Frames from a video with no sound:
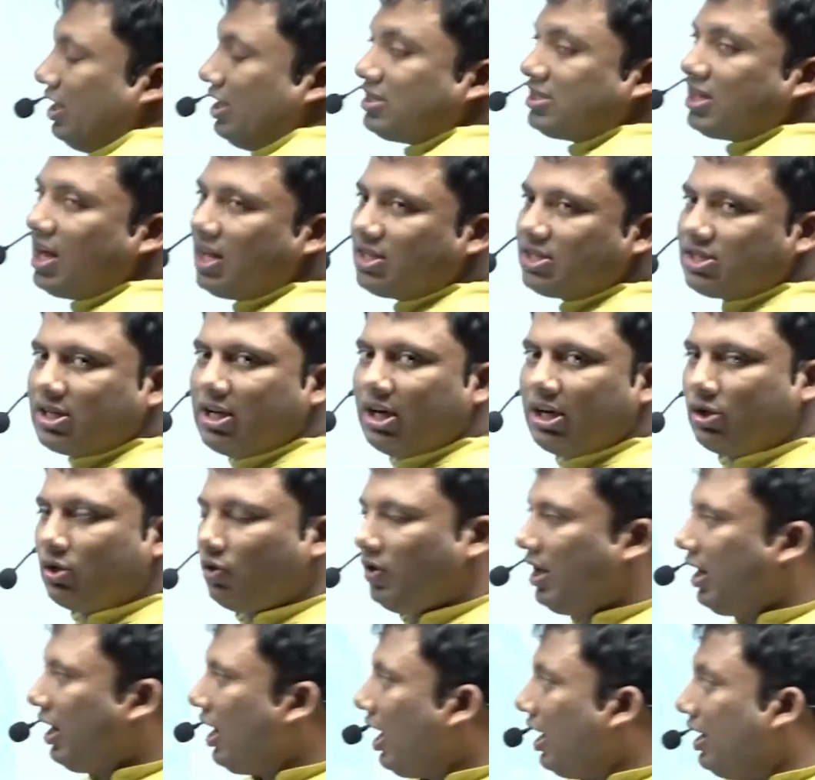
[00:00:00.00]
is asked to
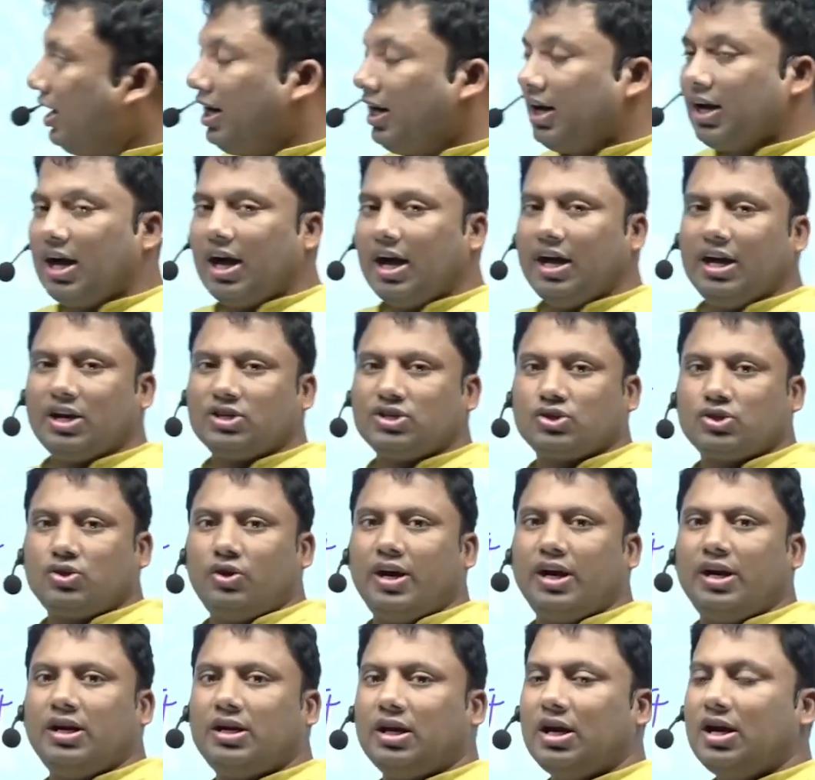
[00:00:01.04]
an Anil Nair
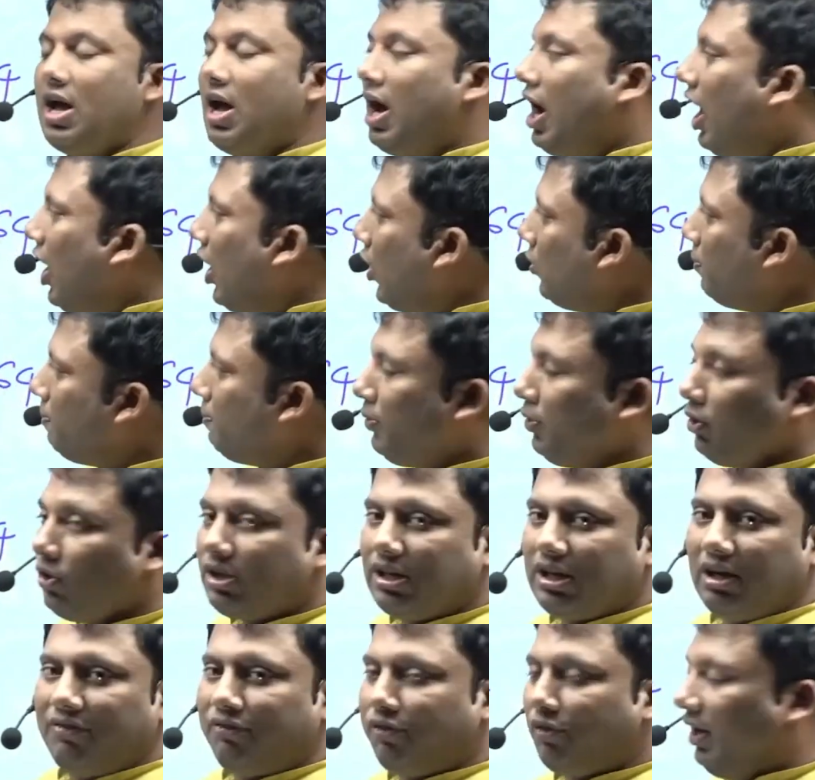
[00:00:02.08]
student, how
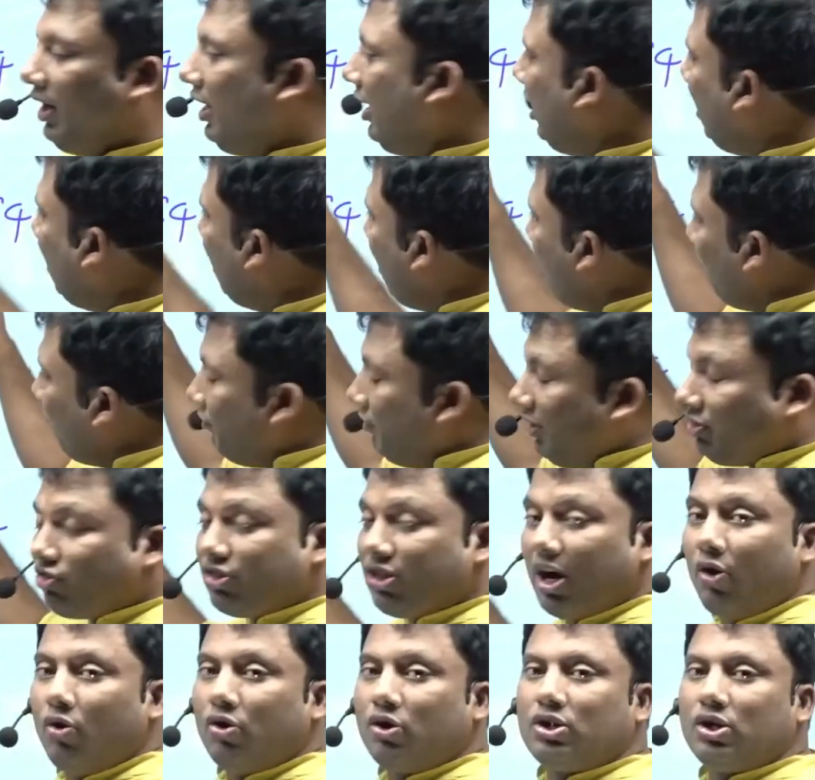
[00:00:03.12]
beautifully,
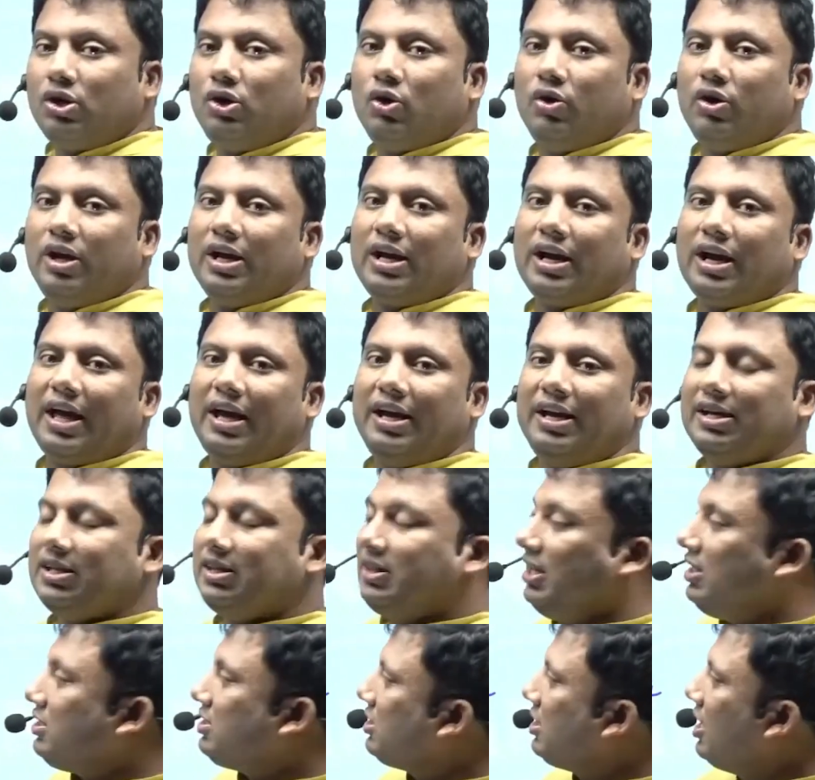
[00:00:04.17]
without doing like
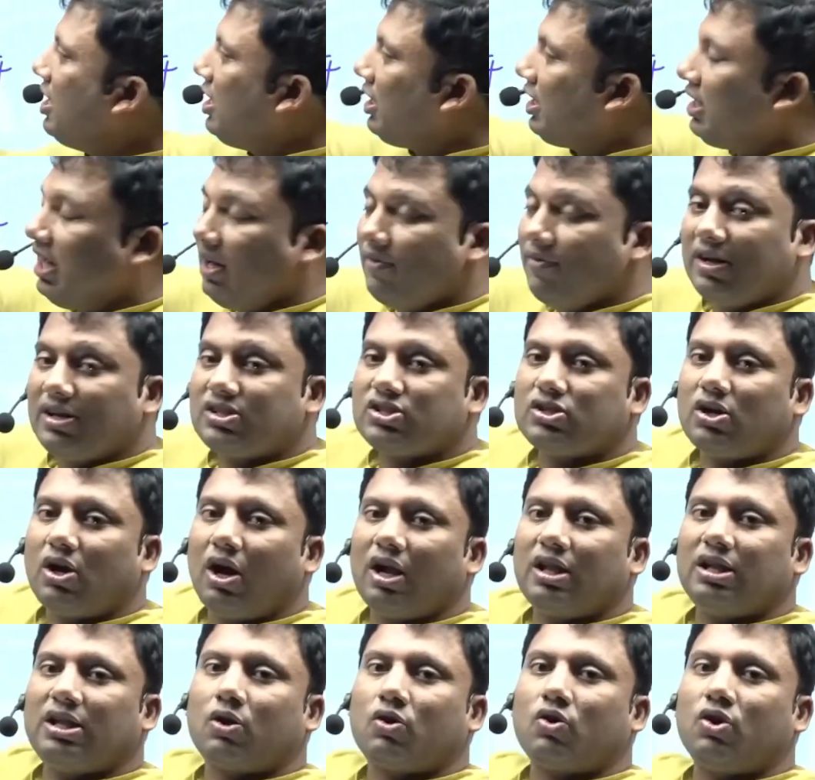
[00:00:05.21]
this, he will
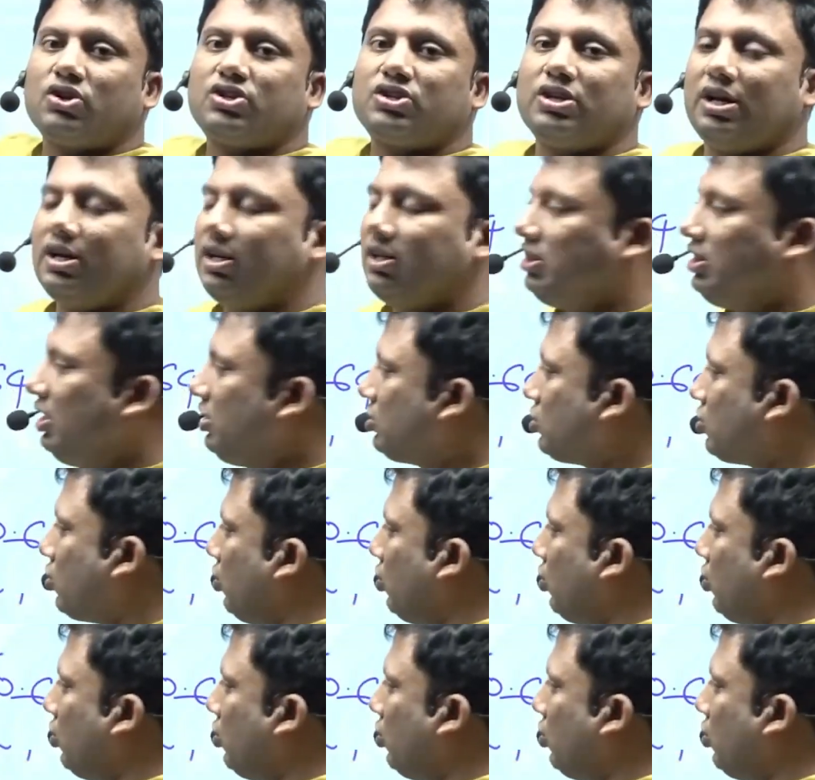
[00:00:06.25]
solve the question. This